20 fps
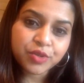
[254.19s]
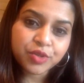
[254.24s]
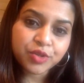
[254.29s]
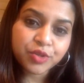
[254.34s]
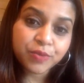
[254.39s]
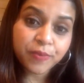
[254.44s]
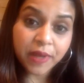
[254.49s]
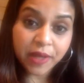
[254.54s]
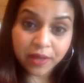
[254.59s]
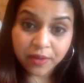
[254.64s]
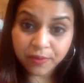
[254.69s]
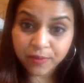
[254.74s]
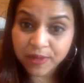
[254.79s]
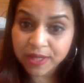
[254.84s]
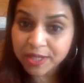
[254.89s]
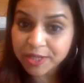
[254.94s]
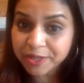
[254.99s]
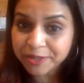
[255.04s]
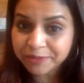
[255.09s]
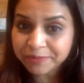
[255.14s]
make a
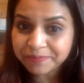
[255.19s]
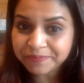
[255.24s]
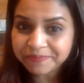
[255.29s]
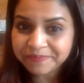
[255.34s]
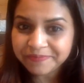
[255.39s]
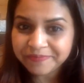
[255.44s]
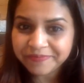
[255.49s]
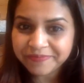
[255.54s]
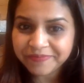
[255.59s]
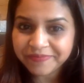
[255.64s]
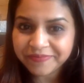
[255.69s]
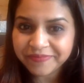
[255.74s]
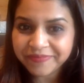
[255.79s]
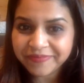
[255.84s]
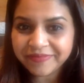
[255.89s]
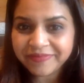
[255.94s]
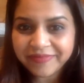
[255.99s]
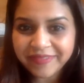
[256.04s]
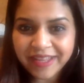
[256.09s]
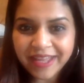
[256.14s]
video,
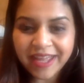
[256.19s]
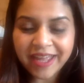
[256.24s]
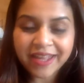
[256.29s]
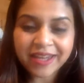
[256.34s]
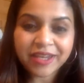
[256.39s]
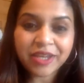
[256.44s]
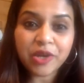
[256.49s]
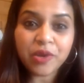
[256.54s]
and